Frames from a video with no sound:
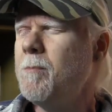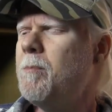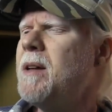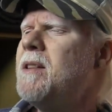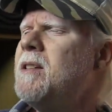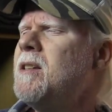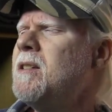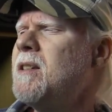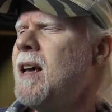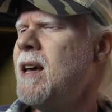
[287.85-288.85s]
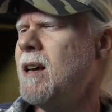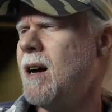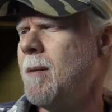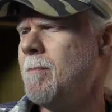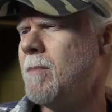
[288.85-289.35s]
but this is a,
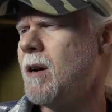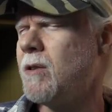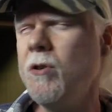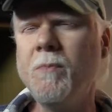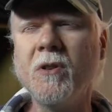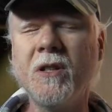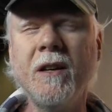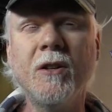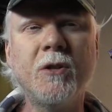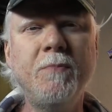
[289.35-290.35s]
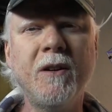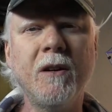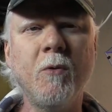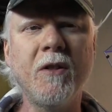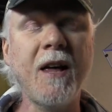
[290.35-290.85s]
um, a Cooper's English
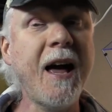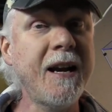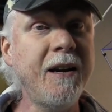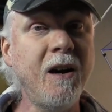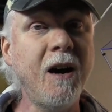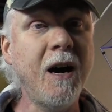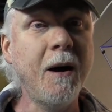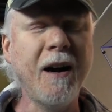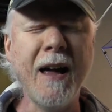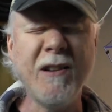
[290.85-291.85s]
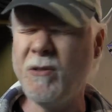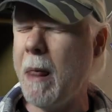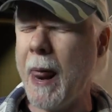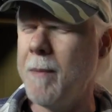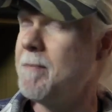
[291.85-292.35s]
Bitter with added hop, uh,
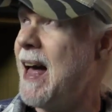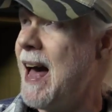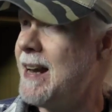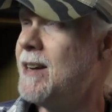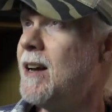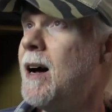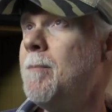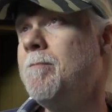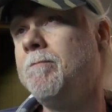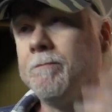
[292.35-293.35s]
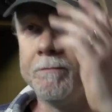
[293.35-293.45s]
added um,